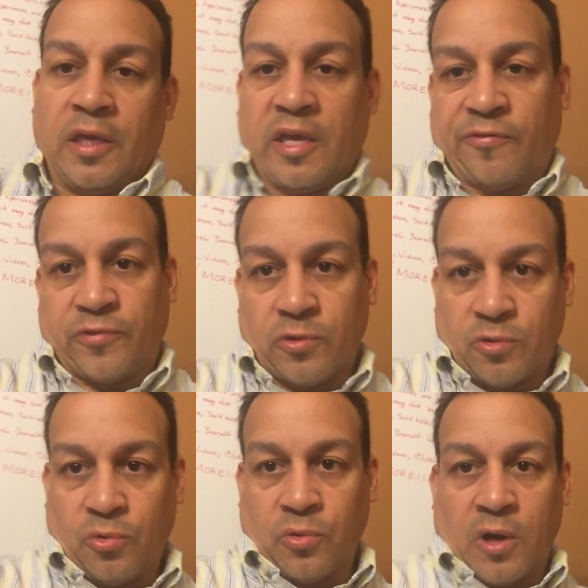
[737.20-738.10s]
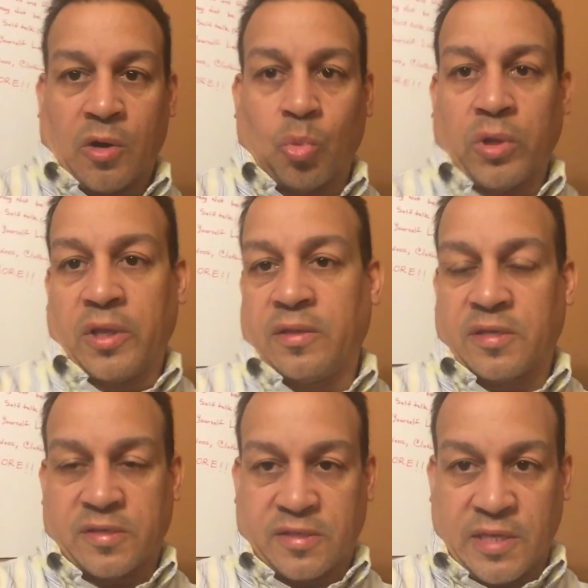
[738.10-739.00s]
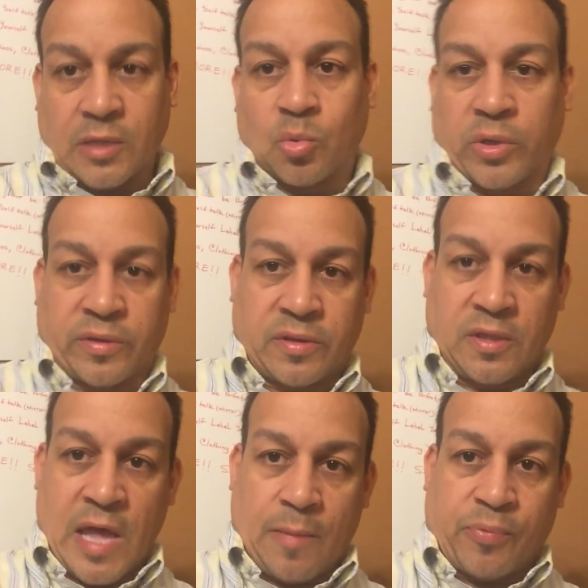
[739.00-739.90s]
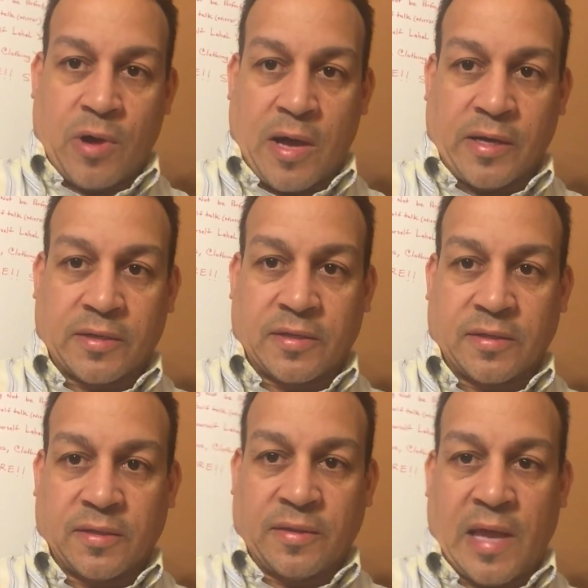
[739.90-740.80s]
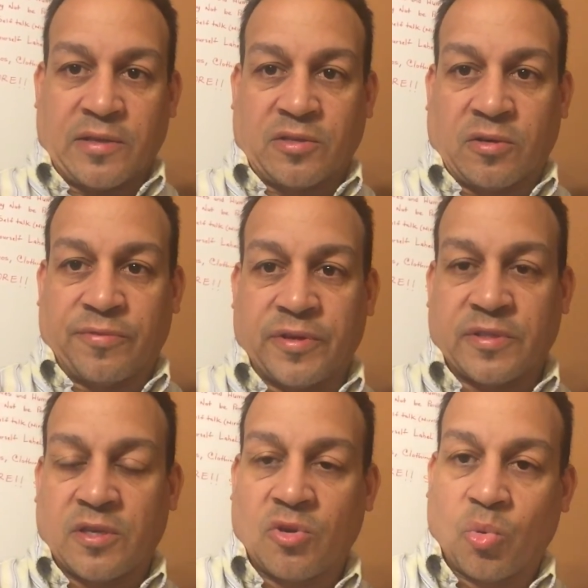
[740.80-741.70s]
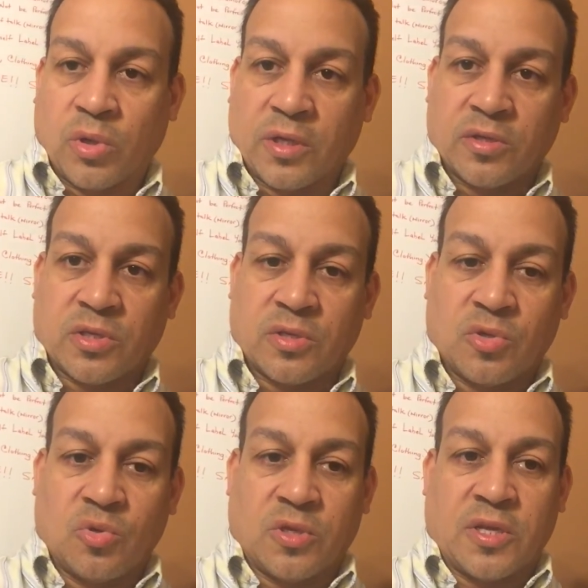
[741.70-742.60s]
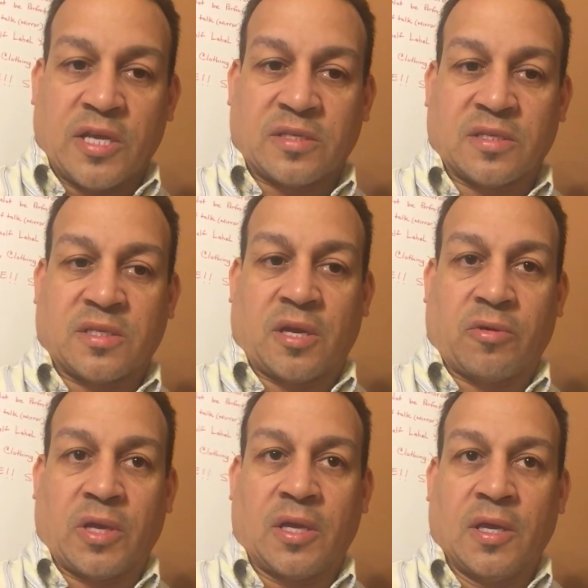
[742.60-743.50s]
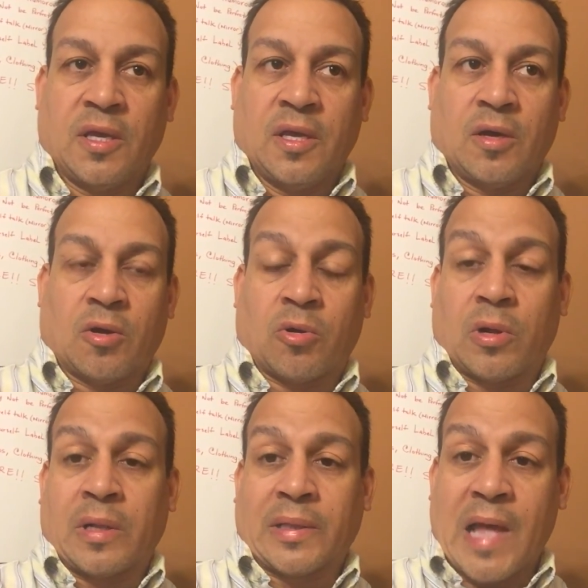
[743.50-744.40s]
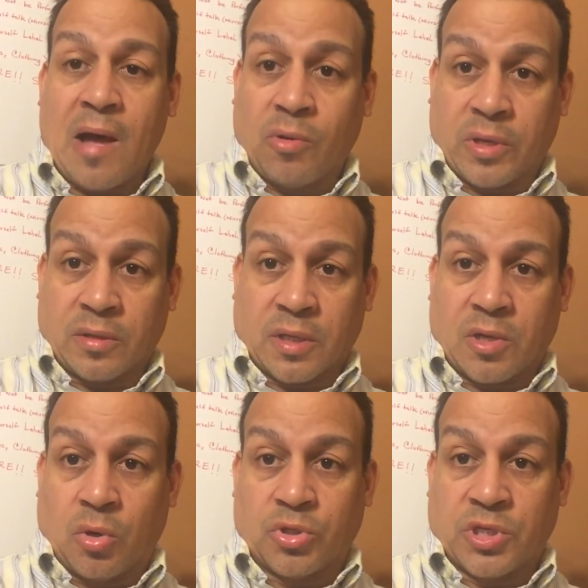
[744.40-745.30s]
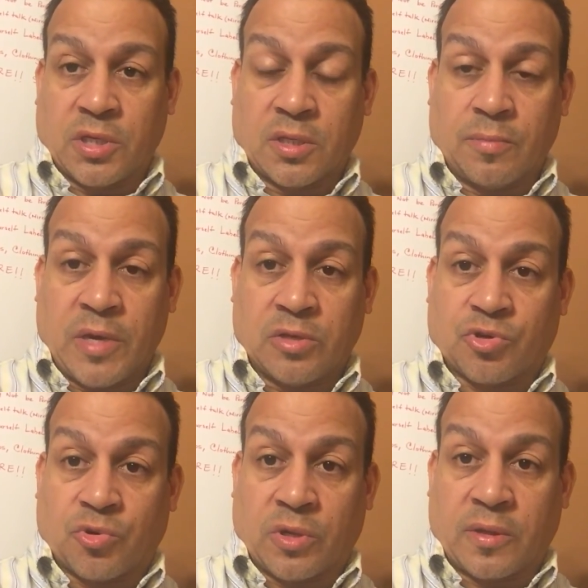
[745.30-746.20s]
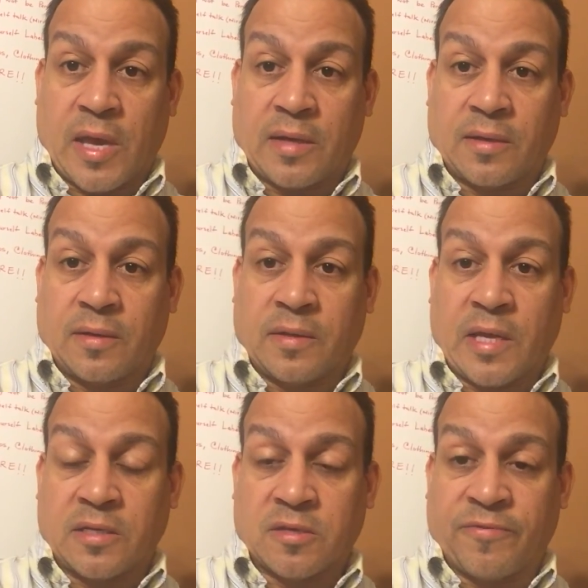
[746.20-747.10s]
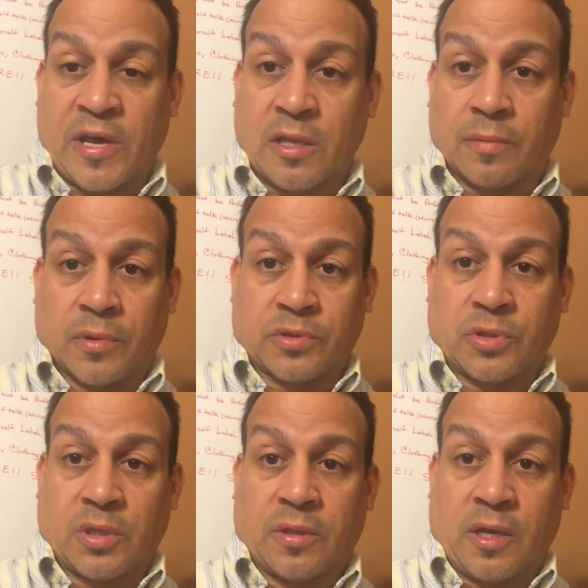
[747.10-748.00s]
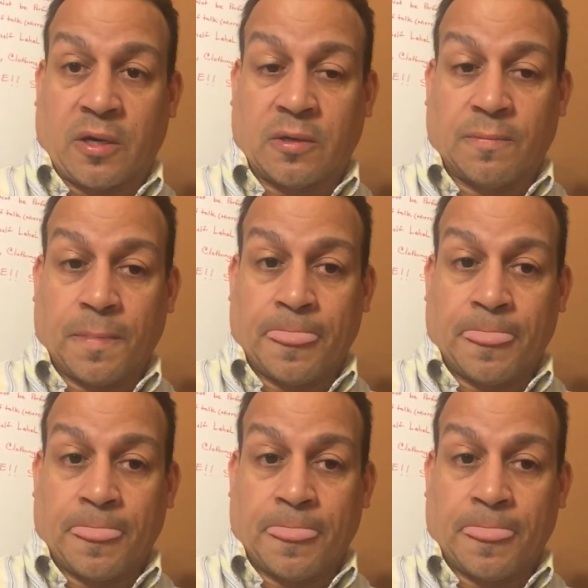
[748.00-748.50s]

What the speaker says: if you are willing to stick with that product, that service, and you're willing to do the necessary, or allowing the coaching and the mentoring that is available to you there,